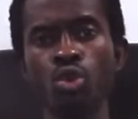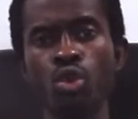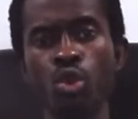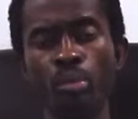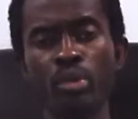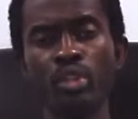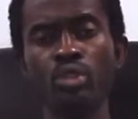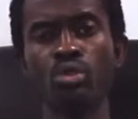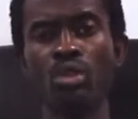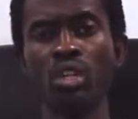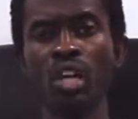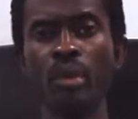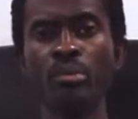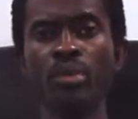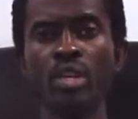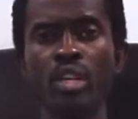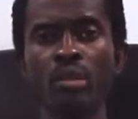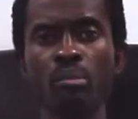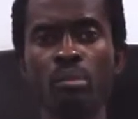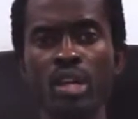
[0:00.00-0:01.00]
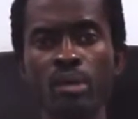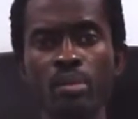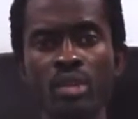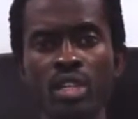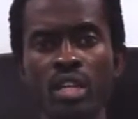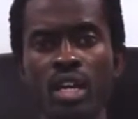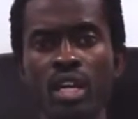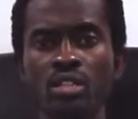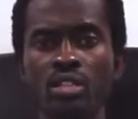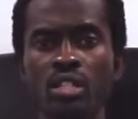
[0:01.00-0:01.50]
hoping to come here maybe
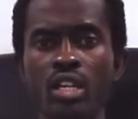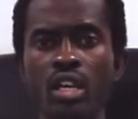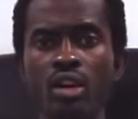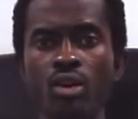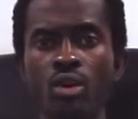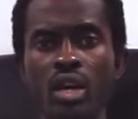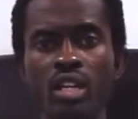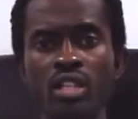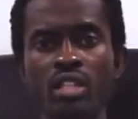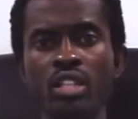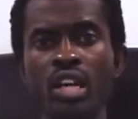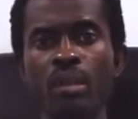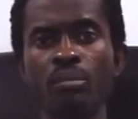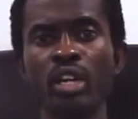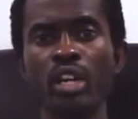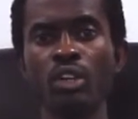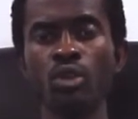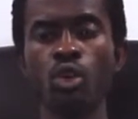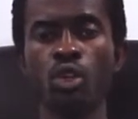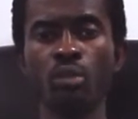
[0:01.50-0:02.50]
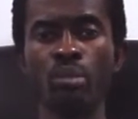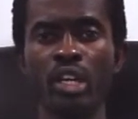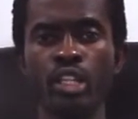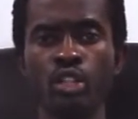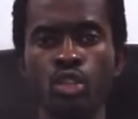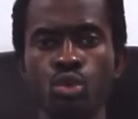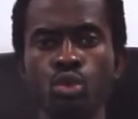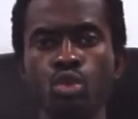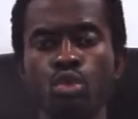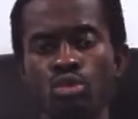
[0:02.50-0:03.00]
next year or anytime that God might
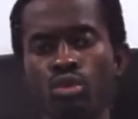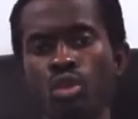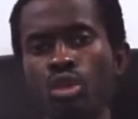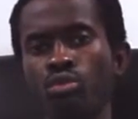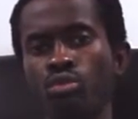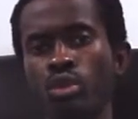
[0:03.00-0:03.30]
choose